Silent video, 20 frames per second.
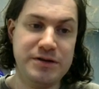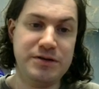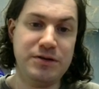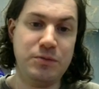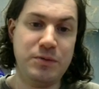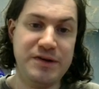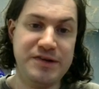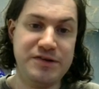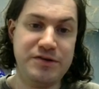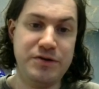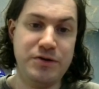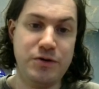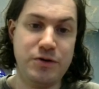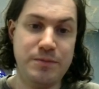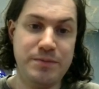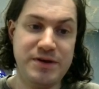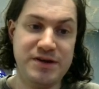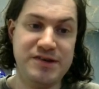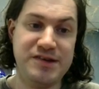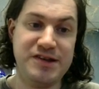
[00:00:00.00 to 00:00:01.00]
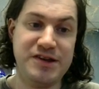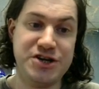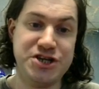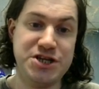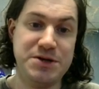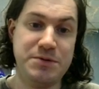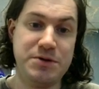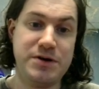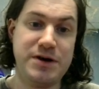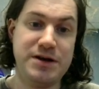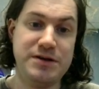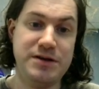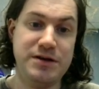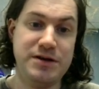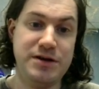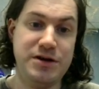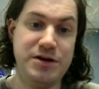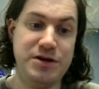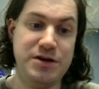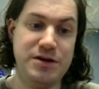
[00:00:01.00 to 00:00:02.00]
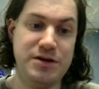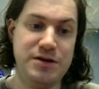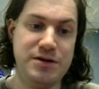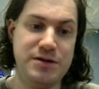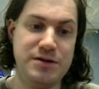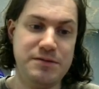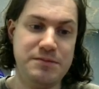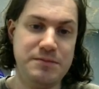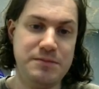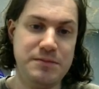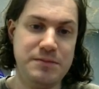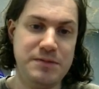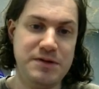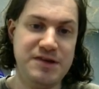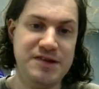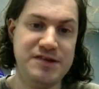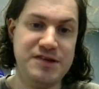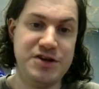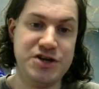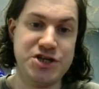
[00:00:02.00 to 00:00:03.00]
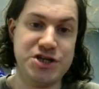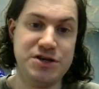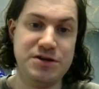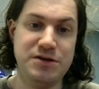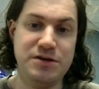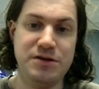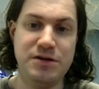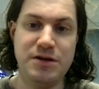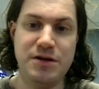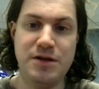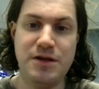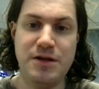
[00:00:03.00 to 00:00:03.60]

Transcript: Western European / democratic East Asian